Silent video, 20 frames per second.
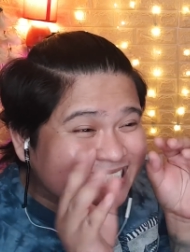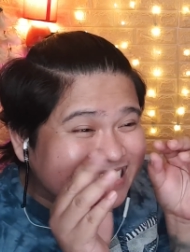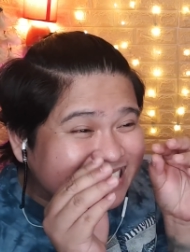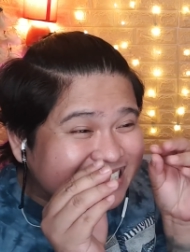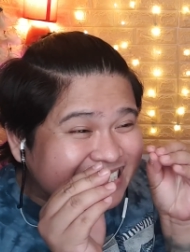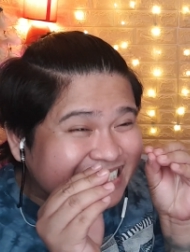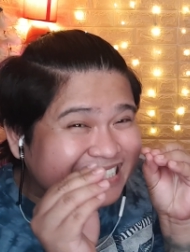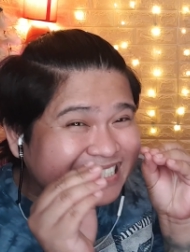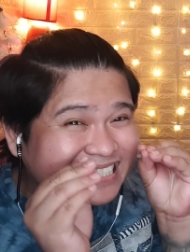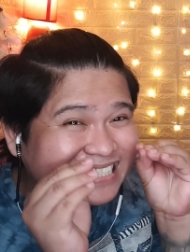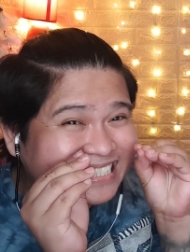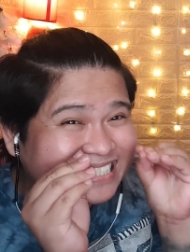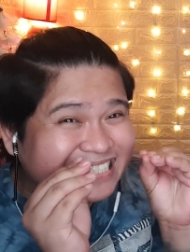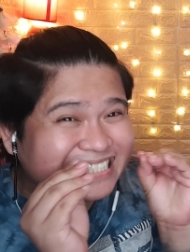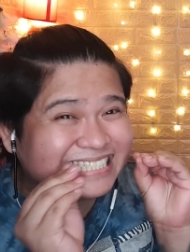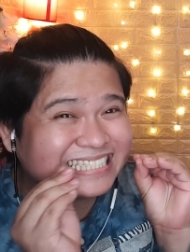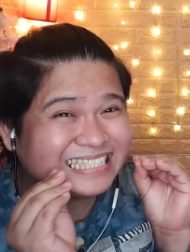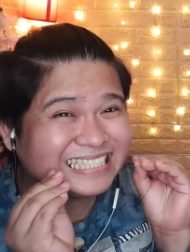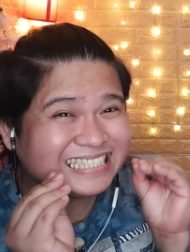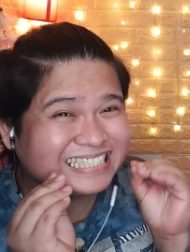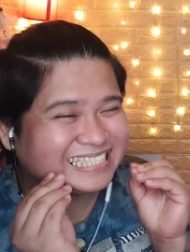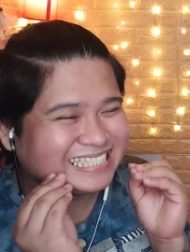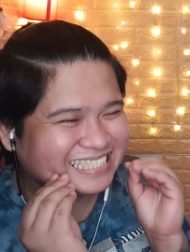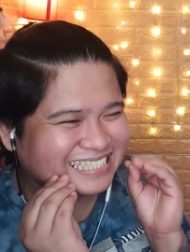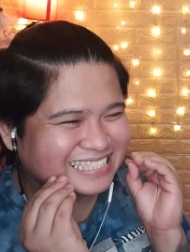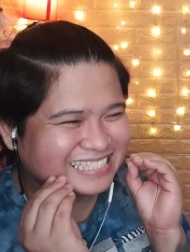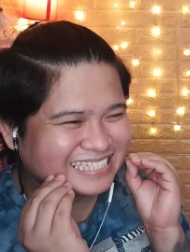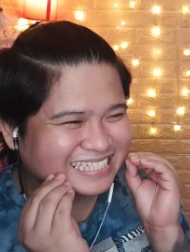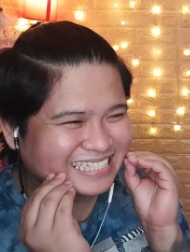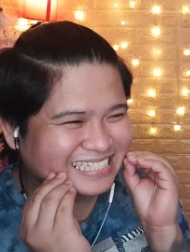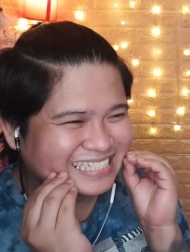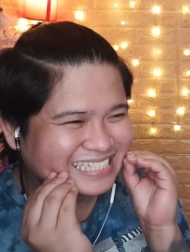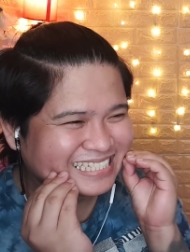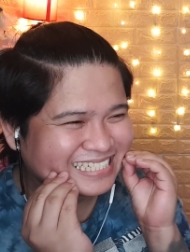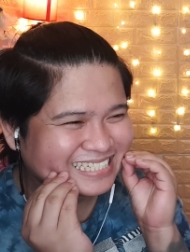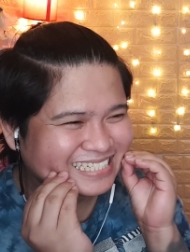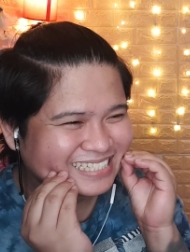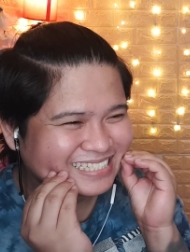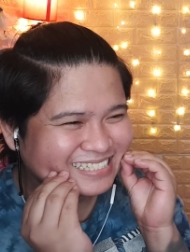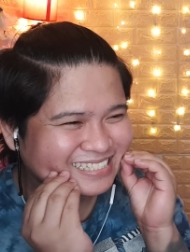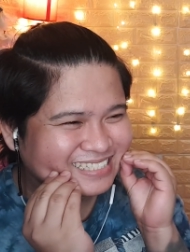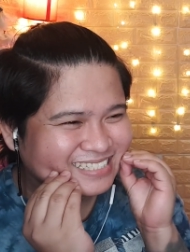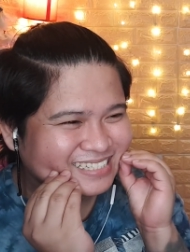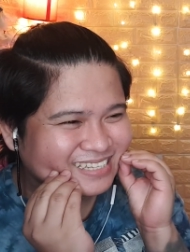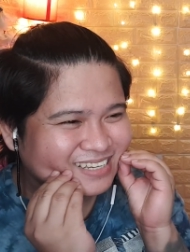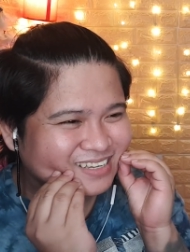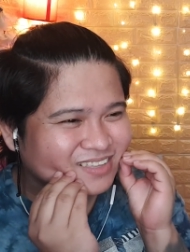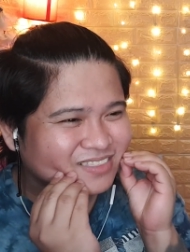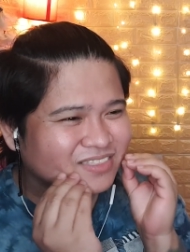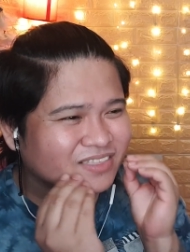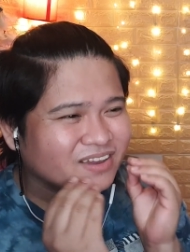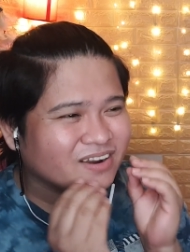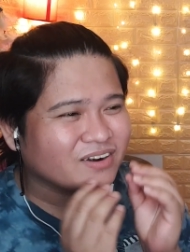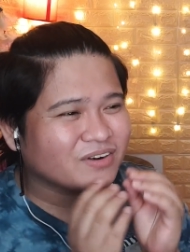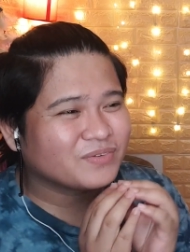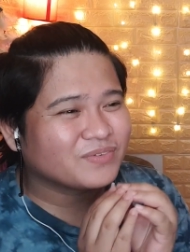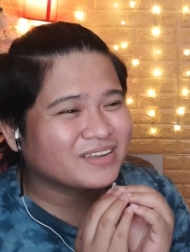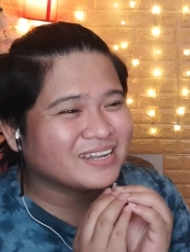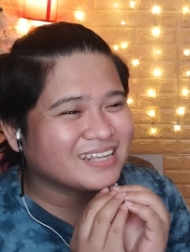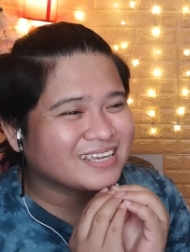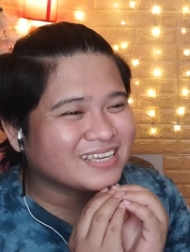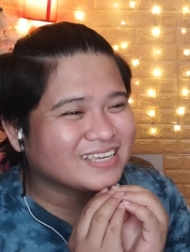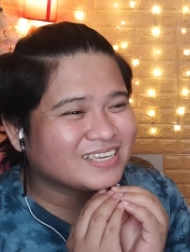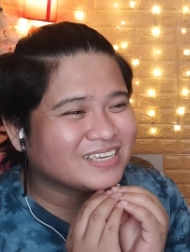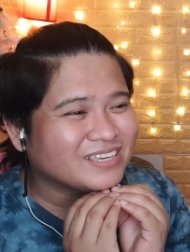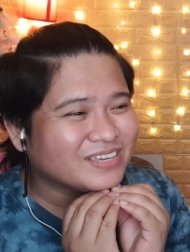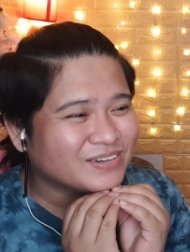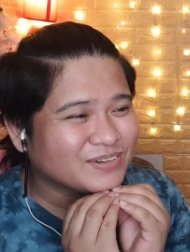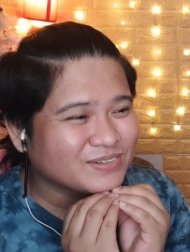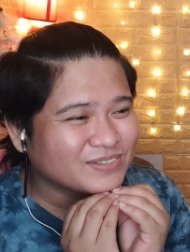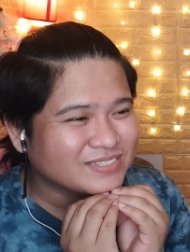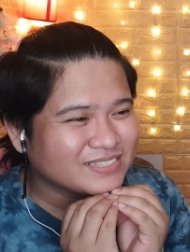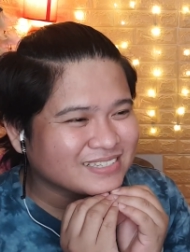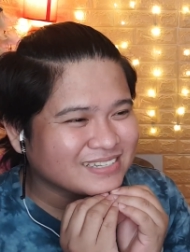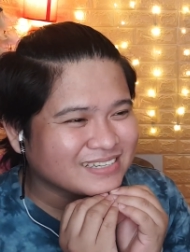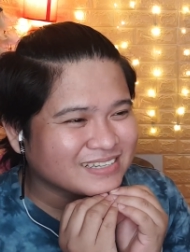Mm. They are really cute.